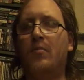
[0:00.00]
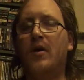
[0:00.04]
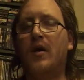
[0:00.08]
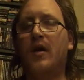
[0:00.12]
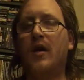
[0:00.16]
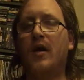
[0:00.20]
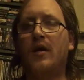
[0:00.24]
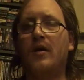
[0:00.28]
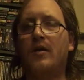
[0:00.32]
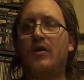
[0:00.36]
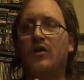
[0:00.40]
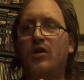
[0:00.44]

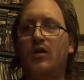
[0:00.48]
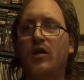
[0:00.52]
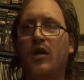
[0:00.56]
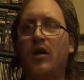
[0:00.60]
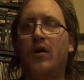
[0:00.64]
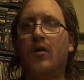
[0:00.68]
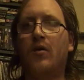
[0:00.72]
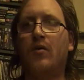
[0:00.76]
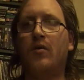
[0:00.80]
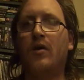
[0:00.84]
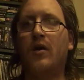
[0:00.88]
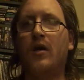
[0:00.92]
being
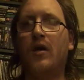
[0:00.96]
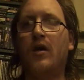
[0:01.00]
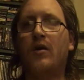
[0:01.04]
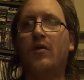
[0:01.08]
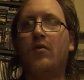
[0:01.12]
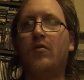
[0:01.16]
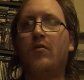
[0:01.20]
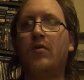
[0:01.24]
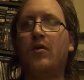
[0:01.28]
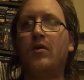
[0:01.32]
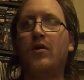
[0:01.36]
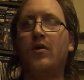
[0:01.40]
shown
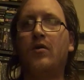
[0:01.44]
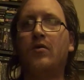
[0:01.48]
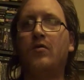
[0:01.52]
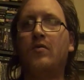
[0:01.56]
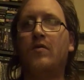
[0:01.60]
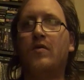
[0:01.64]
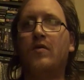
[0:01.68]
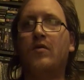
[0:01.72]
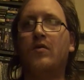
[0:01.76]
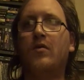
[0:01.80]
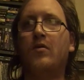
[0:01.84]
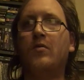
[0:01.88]
here on
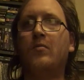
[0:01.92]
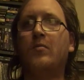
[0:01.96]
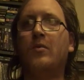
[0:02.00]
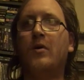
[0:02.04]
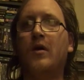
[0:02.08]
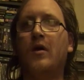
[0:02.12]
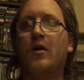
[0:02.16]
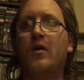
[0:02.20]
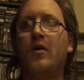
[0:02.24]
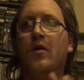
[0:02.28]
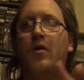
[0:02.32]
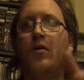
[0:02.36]
YouTube
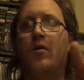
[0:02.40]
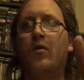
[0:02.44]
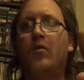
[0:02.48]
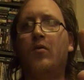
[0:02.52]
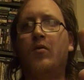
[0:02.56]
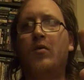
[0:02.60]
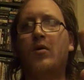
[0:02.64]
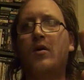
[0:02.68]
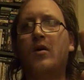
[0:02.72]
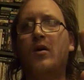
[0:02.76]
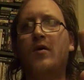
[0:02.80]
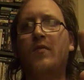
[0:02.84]

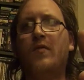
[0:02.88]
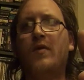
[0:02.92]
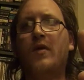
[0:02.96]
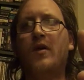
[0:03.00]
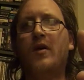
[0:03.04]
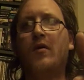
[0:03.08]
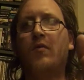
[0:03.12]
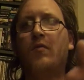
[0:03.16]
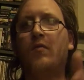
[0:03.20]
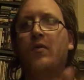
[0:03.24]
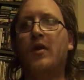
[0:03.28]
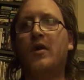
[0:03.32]
or even
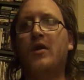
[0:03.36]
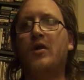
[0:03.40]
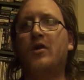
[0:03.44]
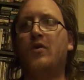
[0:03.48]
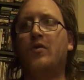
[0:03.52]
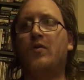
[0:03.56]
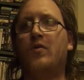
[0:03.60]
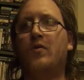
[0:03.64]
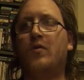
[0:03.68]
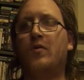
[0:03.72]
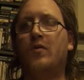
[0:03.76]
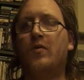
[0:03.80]
at a
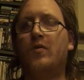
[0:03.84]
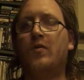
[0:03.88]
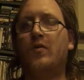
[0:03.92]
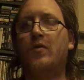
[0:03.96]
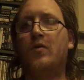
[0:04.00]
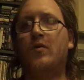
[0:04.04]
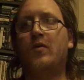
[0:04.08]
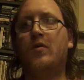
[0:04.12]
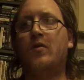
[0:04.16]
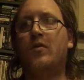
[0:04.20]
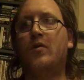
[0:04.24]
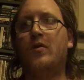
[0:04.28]
regional.
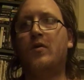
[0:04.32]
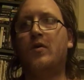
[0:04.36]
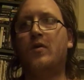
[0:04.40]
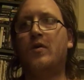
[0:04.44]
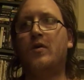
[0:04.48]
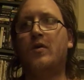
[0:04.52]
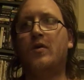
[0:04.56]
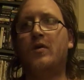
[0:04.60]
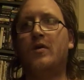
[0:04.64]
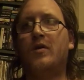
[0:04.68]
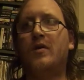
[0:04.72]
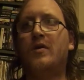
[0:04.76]

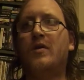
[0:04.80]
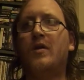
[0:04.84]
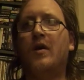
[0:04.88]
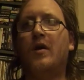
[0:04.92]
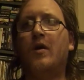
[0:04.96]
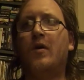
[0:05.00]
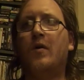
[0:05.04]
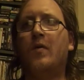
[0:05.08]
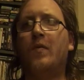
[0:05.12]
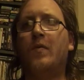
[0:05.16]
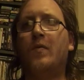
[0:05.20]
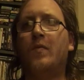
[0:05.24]

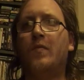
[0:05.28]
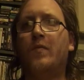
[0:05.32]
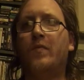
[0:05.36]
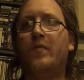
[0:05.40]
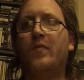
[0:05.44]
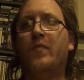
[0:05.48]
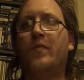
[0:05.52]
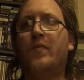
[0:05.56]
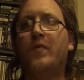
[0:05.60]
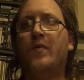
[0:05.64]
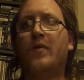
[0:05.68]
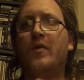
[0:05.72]
So,
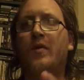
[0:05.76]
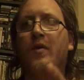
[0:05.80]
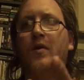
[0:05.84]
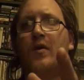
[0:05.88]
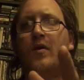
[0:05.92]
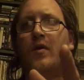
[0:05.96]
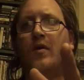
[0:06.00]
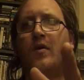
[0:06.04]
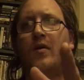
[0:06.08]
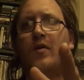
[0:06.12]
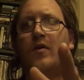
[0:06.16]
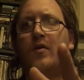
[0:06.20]

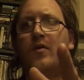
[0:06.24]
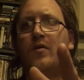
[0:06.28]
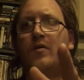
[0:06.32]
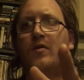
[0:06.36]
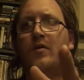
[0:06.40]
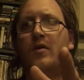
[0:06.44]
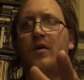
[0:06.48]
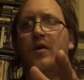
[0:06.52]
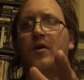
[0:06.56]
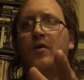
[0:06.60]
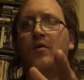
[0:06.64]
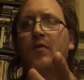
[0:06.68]

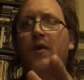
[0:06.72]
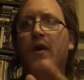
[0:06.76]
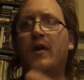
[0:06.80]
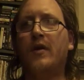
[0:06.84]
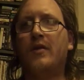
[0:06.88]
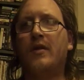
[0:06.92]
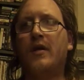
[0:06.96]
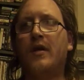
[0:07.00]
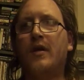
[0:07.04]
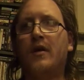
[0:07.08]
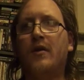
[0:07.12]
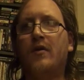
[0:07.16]
to you
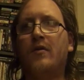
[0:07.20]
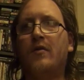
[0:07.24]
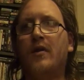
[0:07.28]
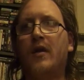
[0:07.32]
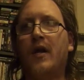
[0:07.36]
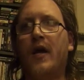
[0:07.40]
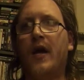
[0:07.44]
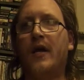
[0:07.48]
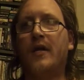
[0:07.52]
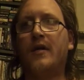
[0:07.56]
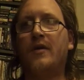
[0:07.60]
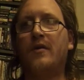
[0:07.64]
out there
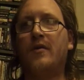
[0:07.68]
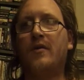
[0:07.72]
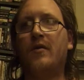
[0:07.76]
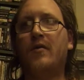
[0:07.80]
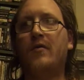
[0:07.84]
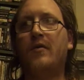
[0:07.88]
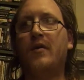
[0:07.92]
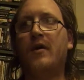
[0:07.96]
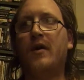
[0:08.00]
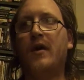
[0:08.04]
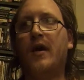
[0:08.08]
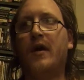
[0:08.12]
that actually
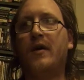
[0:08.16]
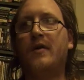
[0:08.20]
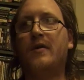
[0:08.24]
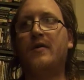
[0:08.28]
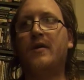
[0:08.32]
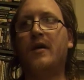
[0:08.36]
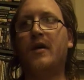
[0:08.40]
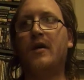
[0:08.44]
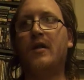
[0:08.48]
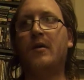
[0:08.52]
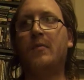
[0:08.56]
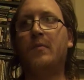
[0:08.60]
think
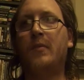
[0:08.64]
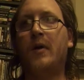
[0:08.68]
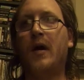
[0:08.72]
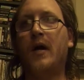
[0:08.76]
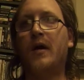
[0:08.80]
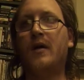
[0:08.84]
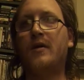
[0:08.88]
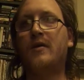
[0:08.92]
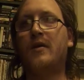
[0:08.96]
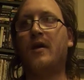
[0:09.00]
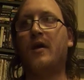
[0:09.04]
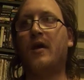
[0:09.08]
outside the
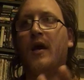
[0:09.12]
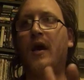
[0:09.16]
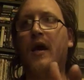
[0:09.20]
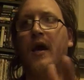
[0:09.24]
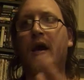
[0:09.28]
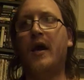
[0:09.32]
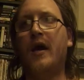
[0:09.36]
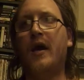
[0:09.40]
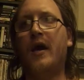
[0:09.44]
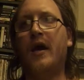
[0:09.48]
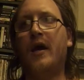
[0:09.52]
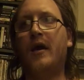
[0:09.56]
box like
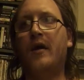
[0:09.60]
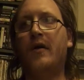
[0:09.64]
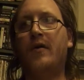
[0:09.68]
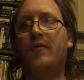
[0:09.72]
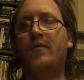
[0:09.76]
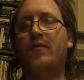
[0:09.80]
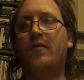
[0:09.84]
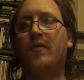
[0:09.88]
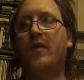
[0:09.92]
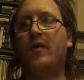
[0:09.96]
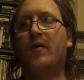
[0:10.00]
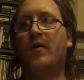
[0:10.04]
I
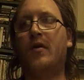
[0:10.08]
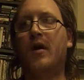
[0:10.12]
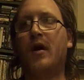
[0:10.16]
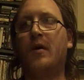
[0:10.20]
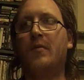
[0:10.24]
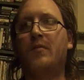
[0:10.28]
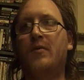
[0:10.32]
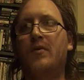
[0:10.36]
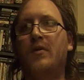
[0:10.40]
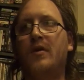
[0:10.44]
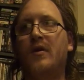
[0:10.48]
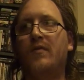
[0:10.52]
have with a
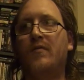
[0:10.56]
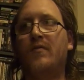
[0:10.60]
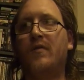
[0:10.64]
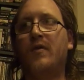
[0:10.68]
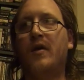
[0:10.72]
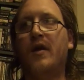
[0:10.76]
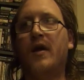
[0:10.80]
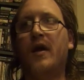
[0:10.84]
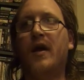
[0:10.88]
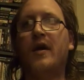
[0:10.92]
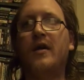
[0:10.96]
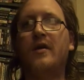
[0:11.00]
couple
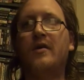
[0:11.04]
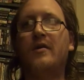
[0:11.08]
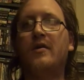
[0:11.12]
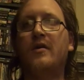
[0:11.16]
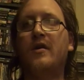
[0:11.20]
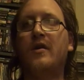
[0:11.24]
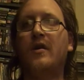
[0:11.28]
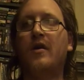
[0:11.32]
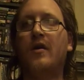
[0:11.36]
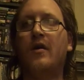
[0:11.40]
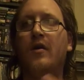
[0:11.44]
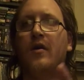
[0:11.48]
different
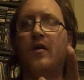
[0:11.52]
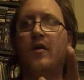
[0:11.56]
decks,